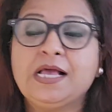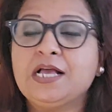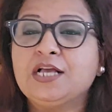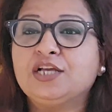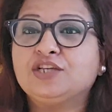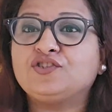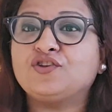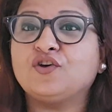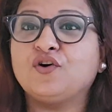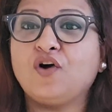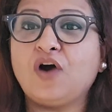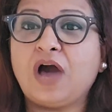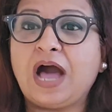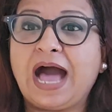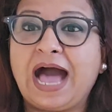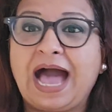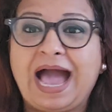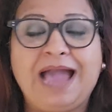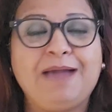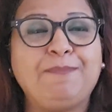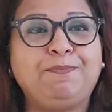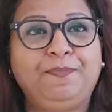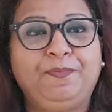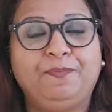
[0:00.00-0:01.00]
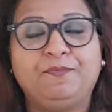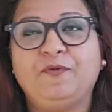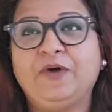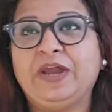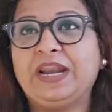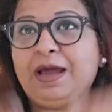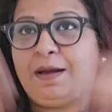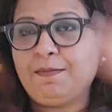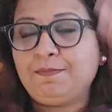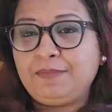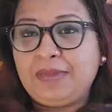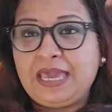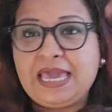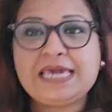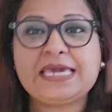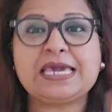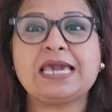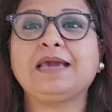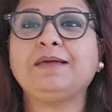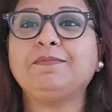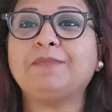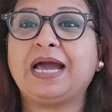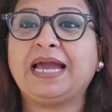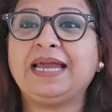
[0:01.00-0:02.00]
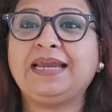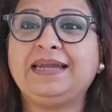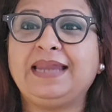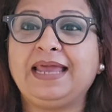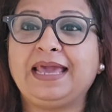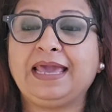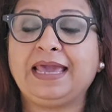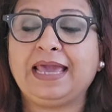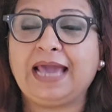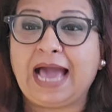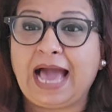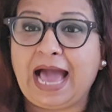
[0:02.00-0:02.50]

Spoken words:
So I, when I'm making my day,